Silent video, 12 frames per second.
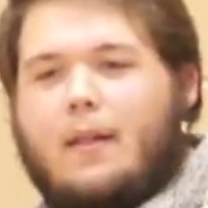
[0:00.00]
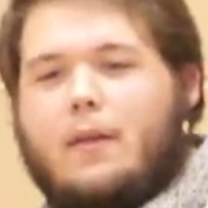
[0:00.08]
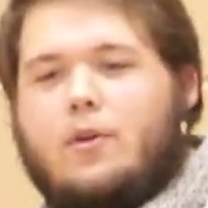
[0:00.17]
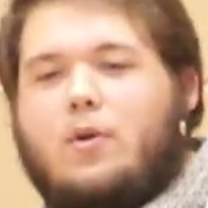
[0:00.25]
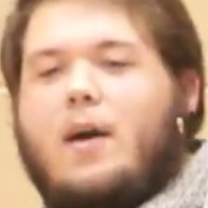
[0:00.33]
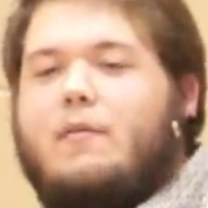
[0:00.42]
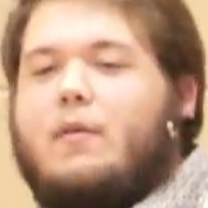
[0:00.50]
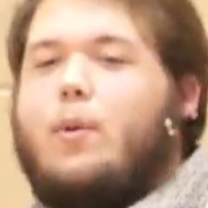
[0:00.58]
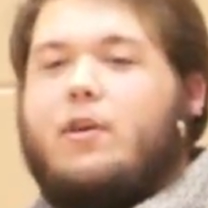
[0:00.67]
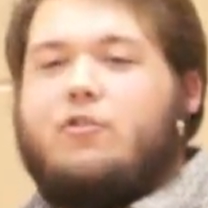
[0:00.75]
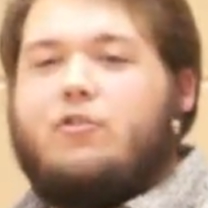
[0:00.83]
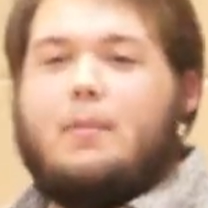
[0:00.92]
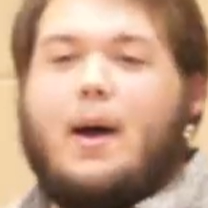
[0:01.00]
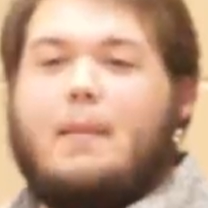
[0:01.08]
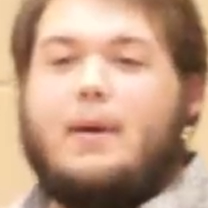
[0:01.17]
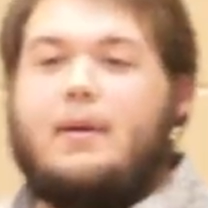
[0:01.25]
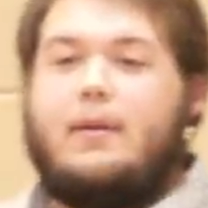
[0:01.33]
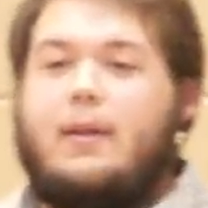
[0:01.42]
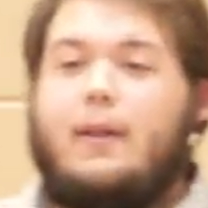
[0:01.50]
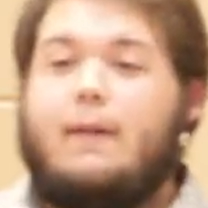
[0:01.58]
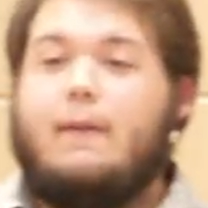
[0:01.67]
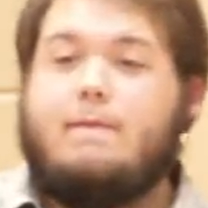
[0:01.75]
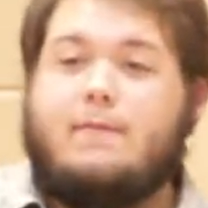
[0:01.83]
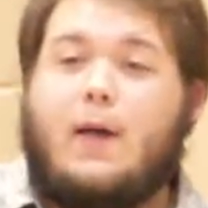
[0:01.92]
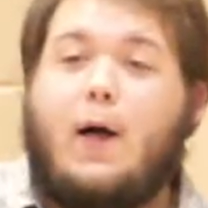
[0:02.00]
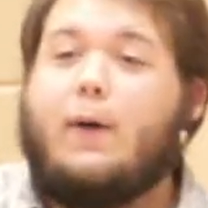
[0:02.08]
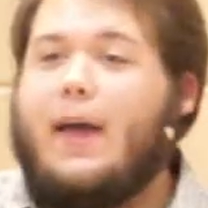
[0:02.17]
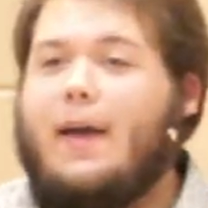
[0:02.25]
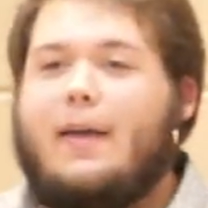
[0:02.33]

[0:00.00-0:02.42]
Do you have a question, Mama? Oh, okay.